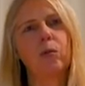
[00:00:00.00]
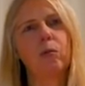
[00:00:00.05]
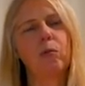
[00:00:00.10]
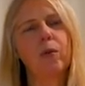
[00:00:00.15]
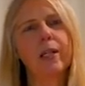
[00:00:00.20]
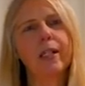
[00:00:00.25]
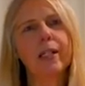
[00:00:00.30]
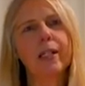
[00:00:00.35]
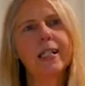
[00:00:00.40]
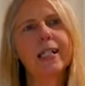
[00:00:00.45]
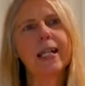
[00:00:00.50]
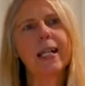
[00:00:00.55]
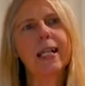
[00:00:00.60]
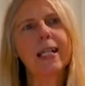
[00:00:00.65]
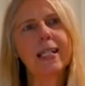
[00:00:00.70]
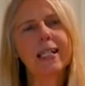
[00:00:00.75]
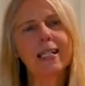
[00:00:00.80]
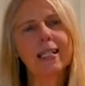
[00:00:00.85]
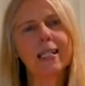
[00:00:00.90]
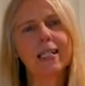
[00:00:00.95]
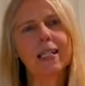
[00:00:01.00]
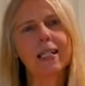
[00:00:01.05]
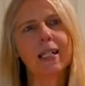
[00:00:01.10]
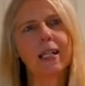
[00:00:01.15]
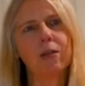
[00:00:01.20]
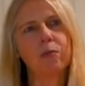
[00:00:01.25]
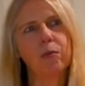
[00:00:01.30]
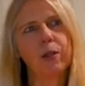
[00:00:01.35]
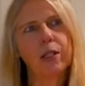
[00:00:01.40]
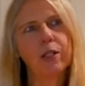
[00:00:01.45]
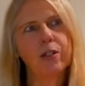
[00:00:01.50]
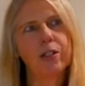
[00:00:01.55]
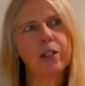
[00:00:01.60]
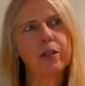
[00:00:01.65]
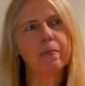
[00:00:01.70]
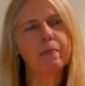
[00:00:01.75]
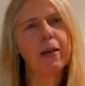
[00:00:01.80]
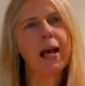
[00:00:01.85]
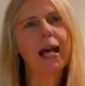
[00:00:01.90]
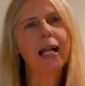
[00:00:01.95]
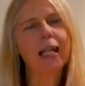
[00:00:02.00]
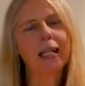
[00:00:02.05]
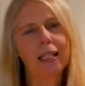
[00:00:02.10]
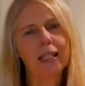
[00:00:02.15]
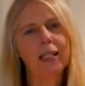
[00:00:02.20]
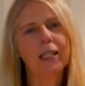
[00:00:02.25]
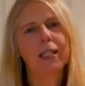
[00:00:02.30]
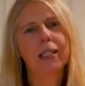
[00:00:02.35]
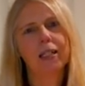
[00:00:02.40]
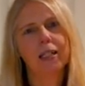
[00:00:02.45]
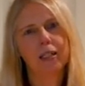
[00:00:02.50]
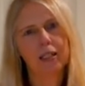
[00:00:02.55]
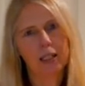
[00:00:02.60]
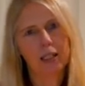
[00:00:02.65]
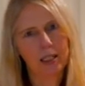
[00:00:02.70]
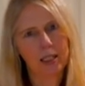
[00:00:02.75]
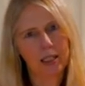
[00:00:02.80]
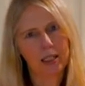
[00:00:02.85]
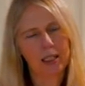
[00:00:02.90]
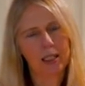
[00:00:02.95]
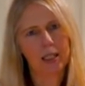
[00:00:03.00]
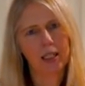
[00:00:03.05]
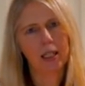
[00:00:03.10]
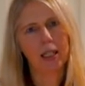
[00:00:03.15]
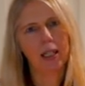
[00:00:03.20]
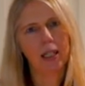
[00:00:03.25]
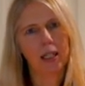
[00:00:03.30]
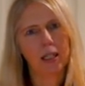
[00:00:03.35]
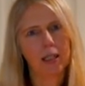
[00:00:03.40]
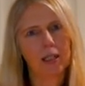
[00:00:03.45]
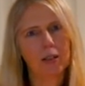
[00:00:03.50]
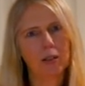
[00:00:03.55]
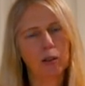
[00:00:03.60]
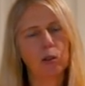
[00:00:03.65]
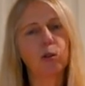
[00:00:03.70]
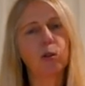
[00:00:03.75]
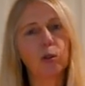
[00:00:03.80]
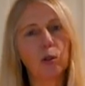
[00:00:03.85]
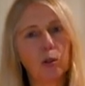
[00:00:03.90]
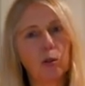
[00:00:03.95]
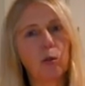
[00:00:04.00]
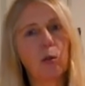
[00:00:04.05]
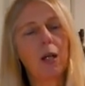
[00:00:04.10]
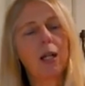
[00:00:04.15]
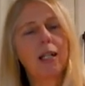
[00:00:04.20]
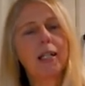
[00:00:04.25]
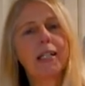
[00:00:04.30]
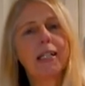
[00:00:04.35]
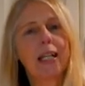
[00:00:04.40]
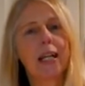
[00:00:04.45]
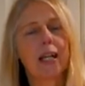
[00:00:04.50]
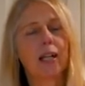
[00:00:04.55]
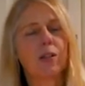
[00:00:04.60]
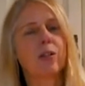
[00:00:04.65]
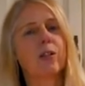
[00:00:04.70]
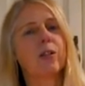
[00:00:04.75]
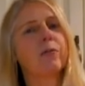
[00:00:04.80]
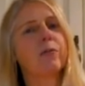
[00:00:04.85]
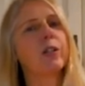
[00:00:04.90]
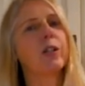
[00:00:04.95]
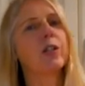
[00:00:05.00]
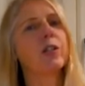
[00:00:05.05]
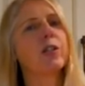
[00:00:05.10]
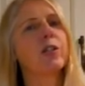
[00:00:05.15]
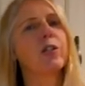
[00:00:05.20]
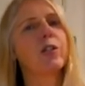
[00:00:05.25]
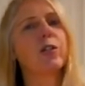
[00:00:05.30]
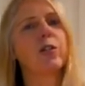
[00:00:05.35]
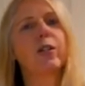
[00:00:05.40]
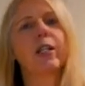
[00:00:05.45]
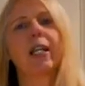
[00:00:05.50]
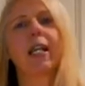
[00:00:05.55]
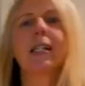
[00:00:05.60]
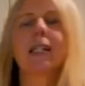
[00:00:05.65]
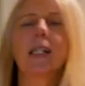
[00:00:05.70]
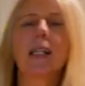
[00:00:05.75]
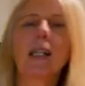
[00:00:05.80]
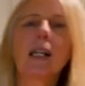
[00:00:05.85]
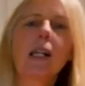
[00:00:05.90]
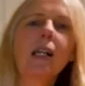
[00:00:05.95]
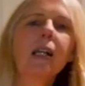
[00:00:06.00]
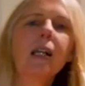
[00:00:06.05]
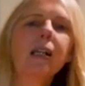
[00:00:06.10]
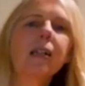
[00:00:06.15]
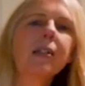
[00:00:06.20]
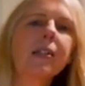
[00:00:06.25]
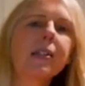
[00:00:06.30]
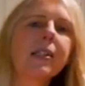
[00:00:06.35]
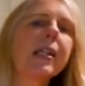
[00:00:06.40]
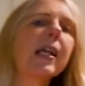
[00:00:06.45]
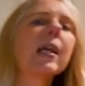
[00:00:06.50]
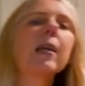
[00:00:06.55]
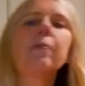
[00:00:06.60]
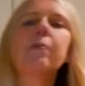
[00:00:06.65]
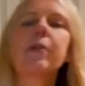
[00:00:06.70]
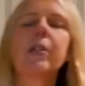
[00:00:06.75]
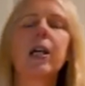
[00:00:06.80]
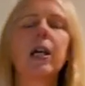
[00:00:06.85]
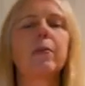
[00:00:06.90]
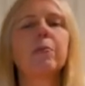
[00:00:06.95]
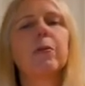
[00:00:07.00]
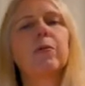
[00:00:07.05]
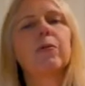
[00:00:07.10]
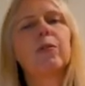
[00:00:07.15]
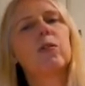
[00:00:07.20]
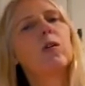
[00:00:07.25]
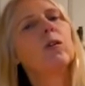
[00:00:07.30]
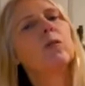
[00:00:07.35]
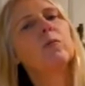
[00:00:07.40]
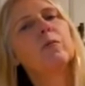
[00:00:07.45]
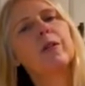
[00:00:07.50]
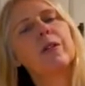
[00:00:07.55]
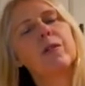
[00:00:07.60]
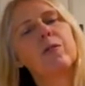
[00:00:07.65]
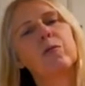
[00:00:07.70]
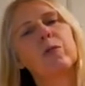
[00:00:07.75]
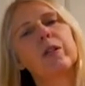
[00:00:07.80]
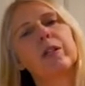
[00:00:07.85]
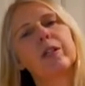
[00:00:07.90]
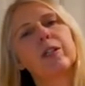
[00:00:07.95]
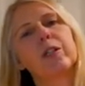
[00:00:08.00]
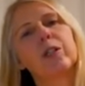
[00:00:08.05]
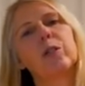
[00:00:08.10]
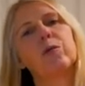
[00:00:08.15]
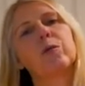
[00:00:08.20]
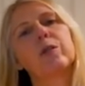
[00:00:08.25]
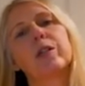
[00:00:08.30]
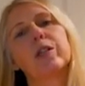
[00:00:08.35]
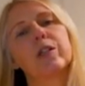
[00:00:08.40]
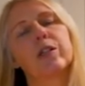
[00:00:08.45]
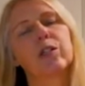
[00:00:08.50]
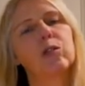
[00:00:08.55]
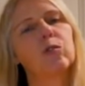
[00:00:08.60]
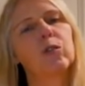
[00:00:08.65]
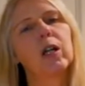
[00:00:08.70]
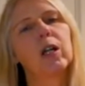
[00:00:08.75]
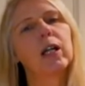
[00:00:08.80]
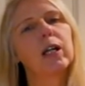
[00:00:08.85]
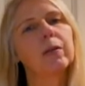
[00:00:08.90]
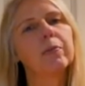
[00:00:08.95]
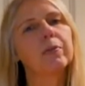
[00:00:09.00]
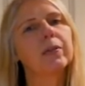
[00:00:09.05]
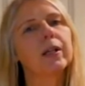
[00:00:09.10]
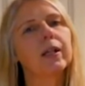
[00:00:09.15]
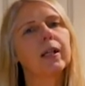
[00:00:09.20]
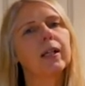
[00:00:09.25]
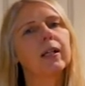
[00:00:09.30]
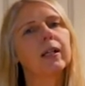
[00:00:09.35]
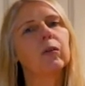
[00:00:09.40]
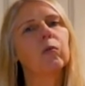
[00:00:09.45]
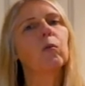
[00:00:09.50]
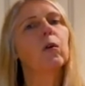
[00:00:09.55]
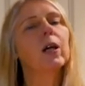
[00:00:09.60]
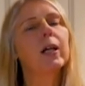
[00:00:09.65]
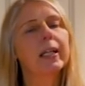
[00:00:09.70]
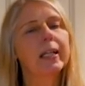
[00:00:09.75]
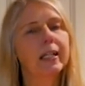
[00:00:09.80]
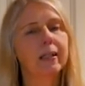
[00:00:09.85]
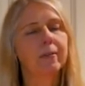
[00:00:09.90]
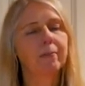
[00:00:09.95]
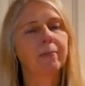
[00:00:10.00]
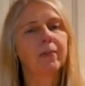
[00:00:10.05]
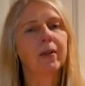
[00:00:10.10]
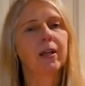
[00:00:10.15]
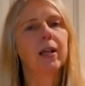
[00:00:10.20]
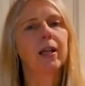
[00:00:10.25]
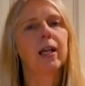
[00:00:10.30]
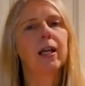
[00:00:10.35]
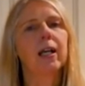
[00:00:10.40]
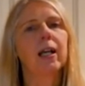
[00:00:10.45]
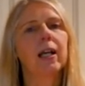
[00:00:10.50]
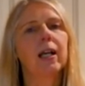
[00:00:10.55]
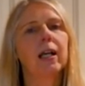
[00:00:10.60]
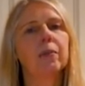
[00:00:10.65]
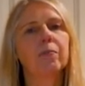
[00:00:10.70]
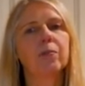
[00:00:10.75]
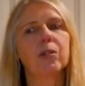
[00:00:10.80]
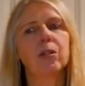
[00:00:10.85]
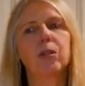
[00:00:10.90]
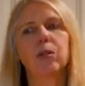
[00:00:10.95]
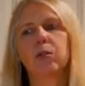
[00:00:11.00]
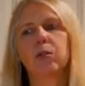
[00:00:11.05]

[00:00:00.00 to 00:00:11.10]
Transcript: When you taste it and when you smell the good quality extra virgins, you're getting the same type of aromas which you would describe wine. So